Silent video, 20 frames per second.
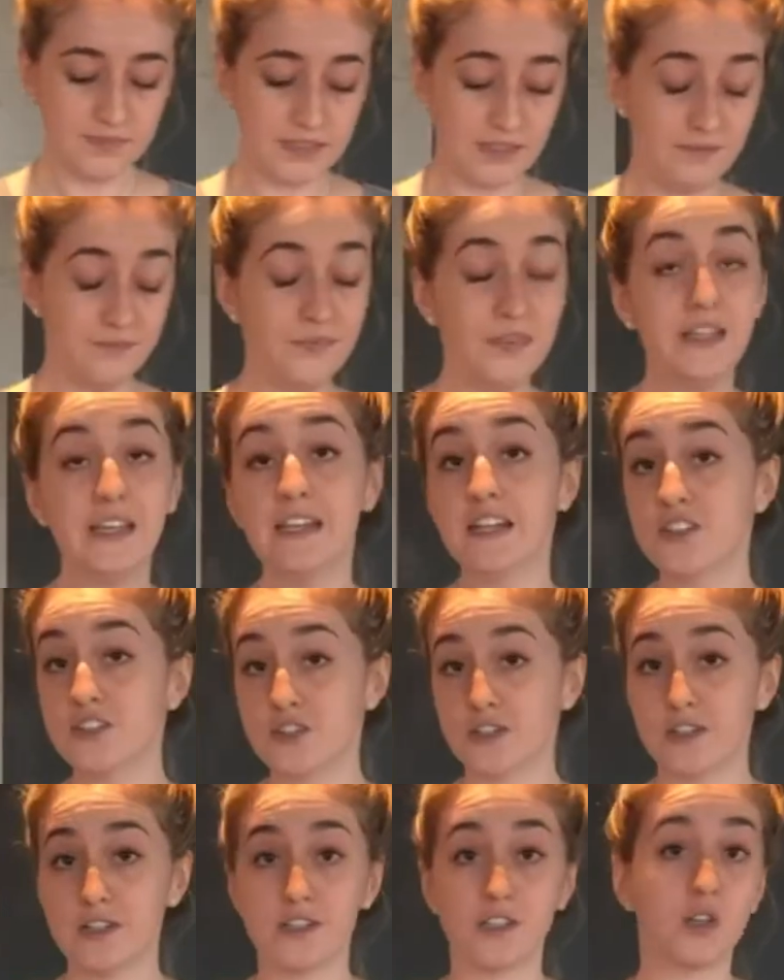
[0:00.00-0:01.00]
The
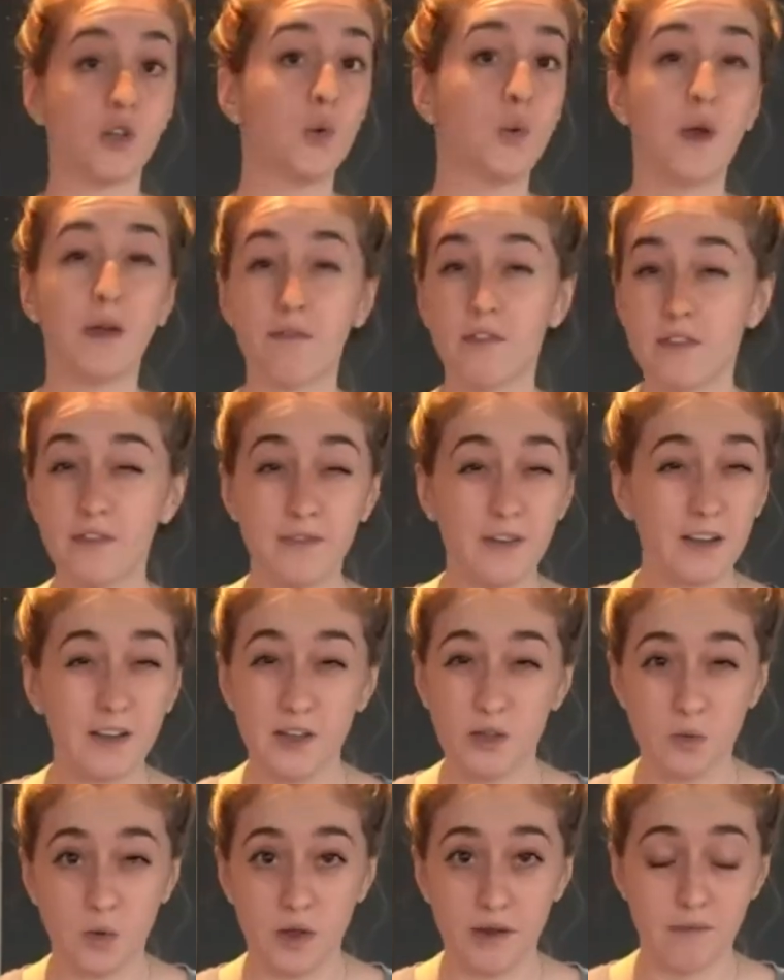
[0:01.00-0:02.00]
answer is whoever the fuck
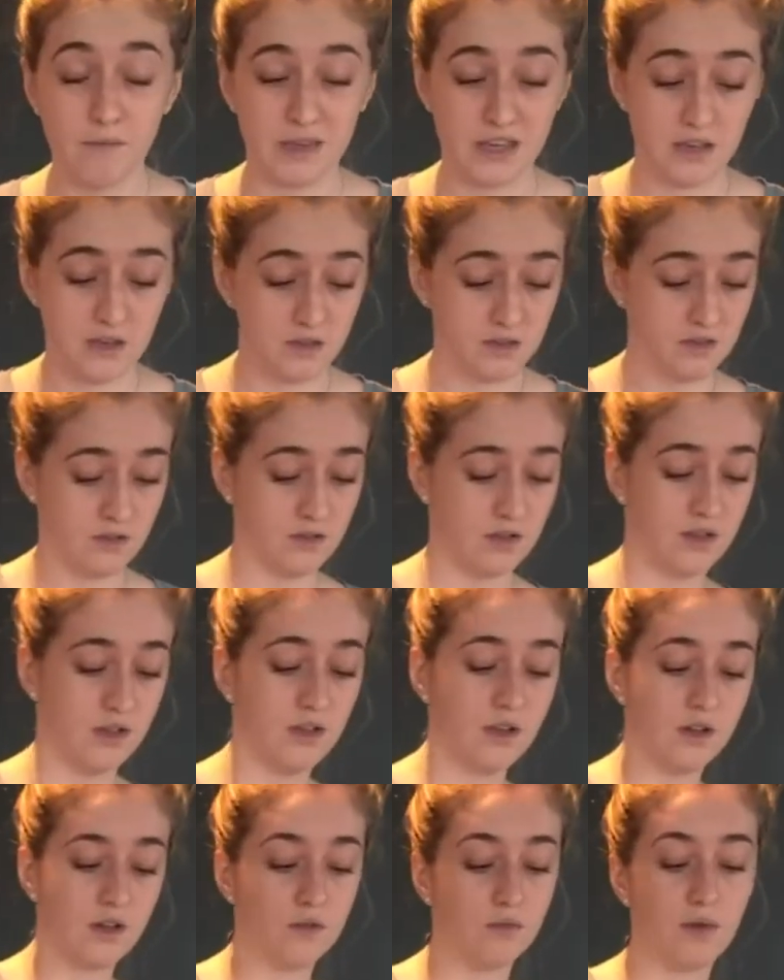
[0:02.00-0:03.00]
you want to be,
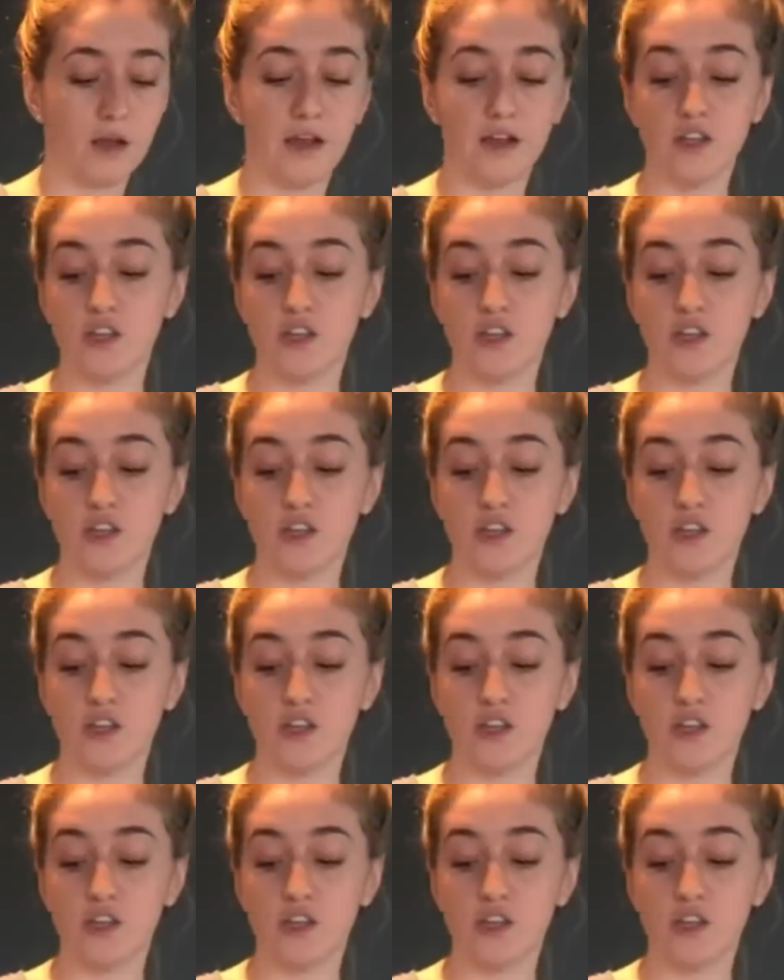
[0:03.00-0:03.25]
right?